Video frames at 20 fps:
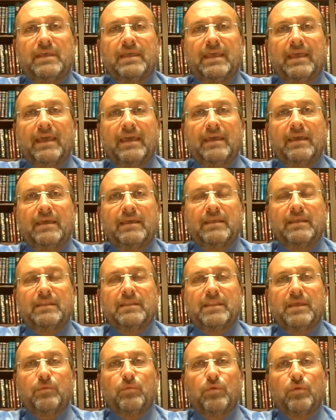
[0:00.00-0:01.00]

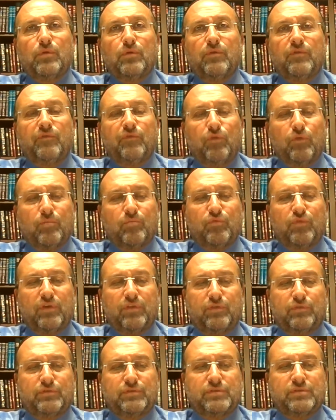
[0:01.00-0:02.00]
there were 4
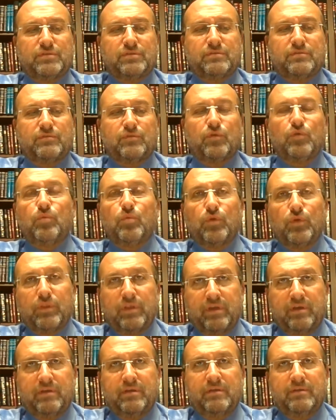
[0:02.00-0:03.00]
brothers. Who were
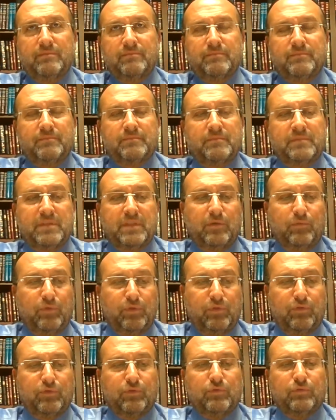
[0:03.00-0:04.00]
there? They were
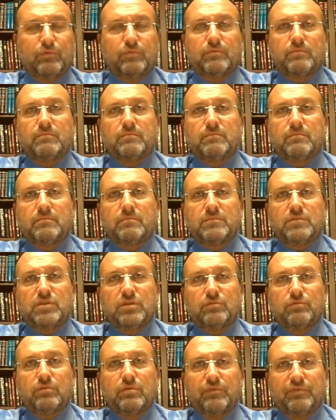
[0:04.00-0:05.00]
the
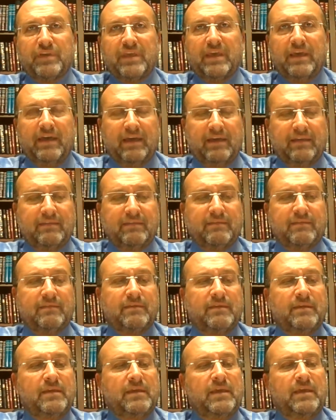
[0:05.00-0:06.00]
children of Kehat.
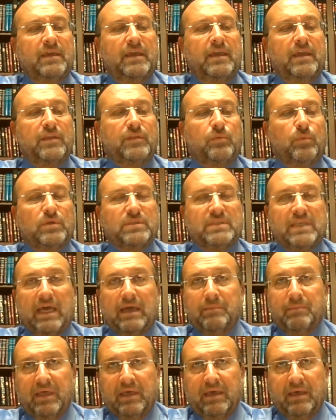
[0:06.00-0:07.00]
It was
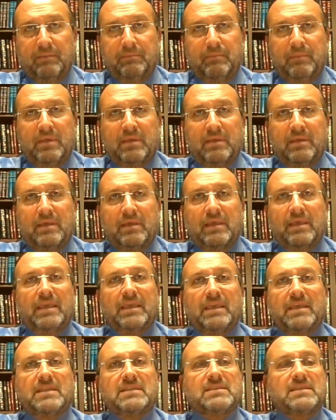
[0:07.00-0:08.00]
Amram,
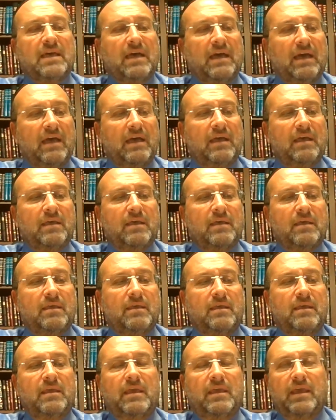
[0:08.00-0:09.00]
Yitzhar,
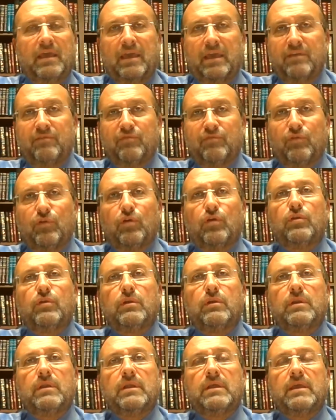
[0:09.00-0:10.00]

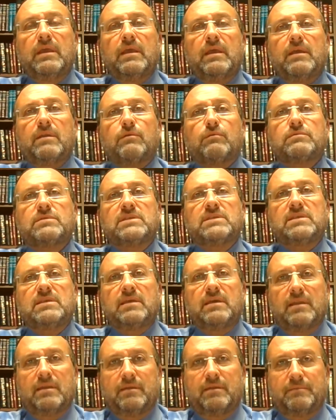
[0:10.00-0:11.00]
Hebron, and
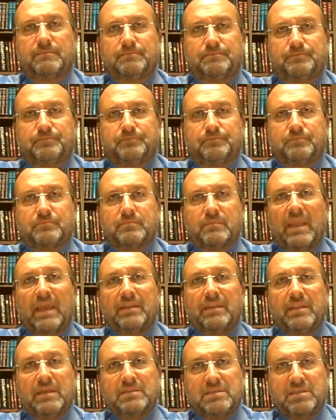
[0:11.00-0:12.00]
Uziel.
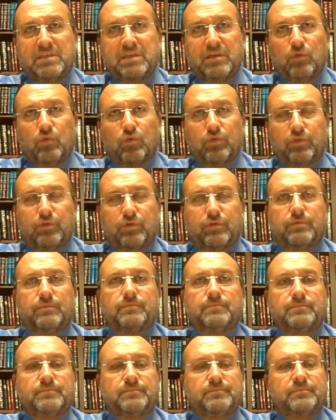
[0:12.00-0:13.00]
And that's the order.
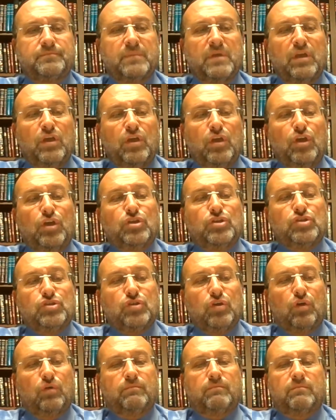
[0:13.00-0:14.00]

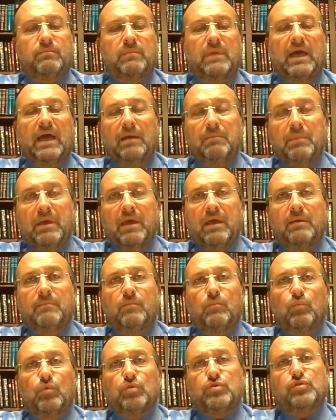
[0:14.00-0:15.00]
So,
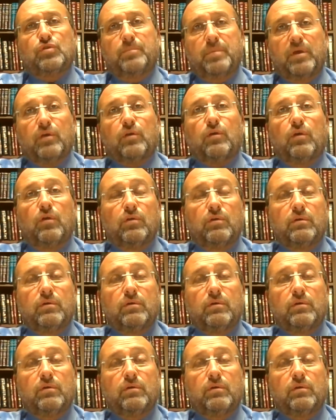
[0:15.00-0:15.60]
Amram was the Bechor.